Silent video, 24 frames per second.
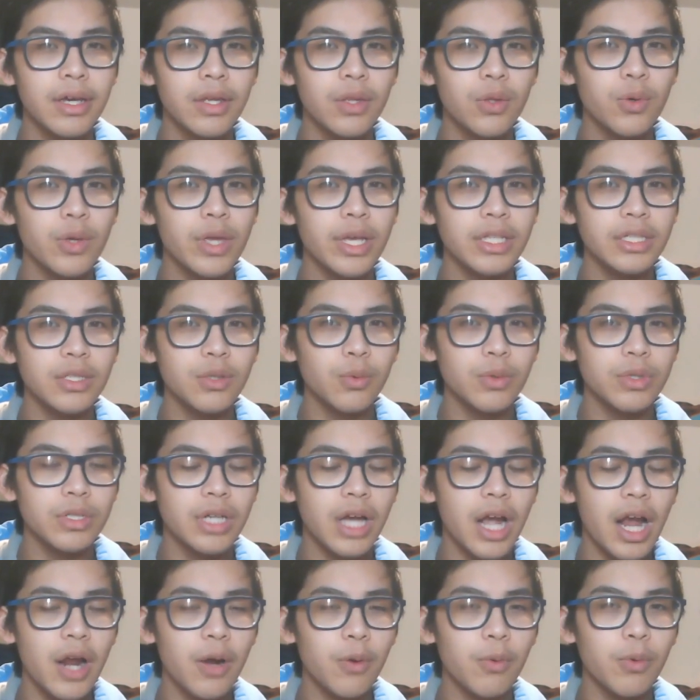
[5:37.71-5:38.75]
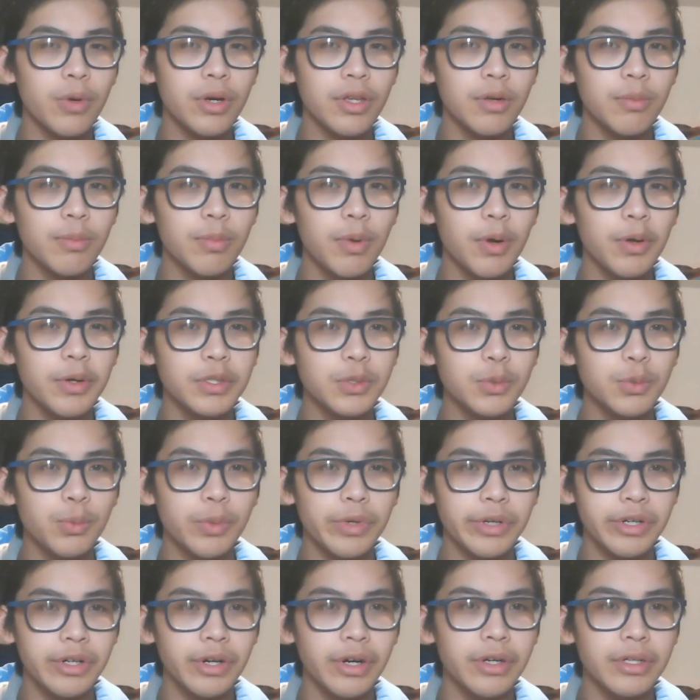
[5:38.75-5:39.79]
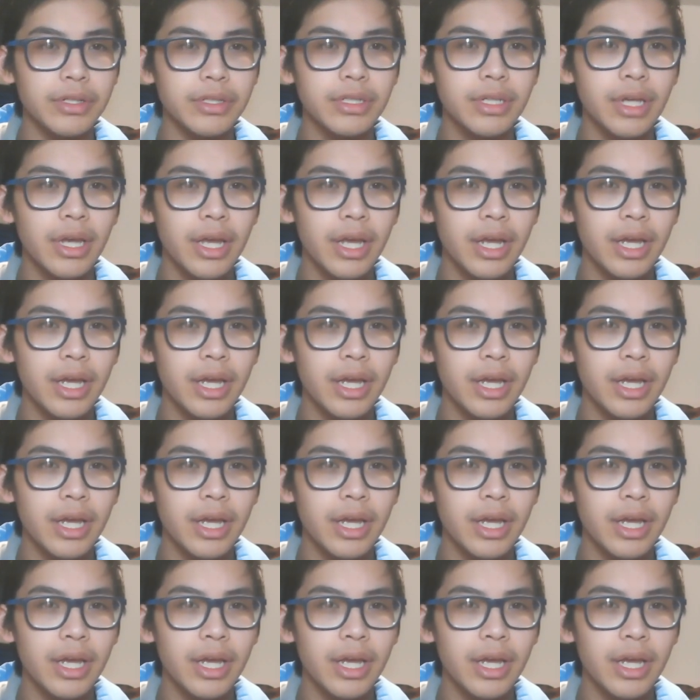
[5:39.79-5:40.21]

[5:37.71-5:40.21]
you get to retire one of your opponent's Rearguards.